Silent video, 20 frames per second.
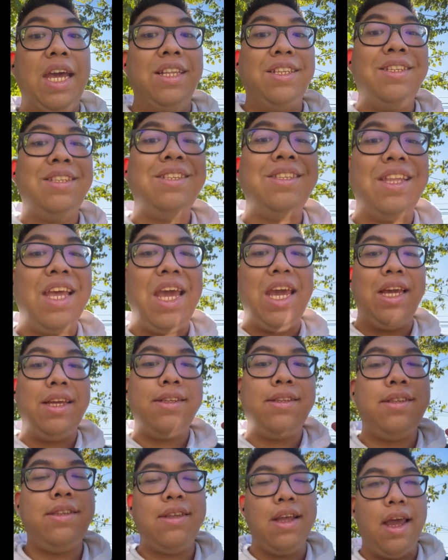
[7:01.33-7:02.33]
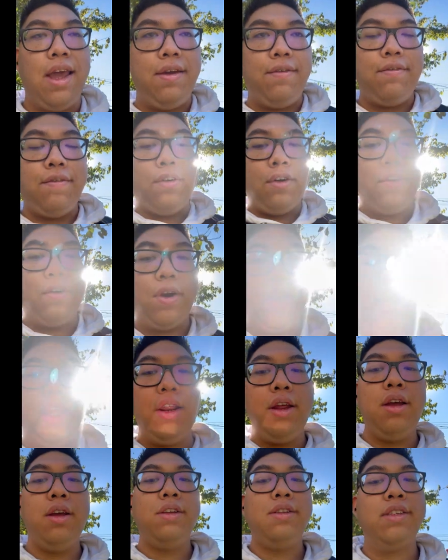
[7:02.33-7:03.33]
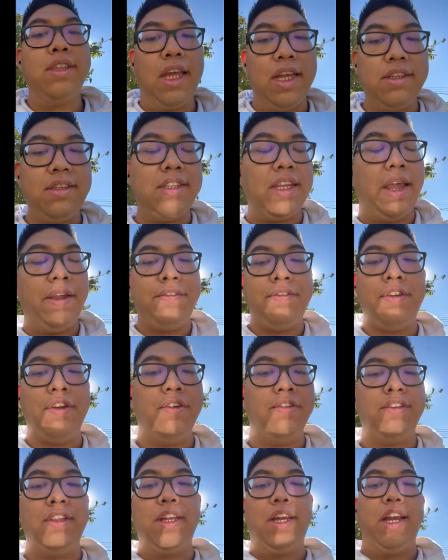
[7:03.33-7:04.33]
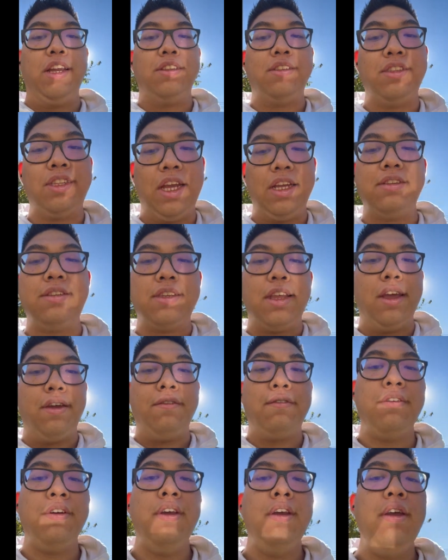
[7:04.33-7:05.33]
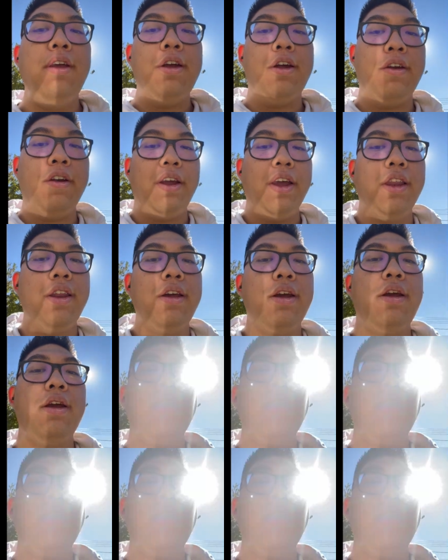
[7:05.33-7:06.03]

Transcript: and stay safe. All right, stay safe. Seriously, guys, stay safe. All right,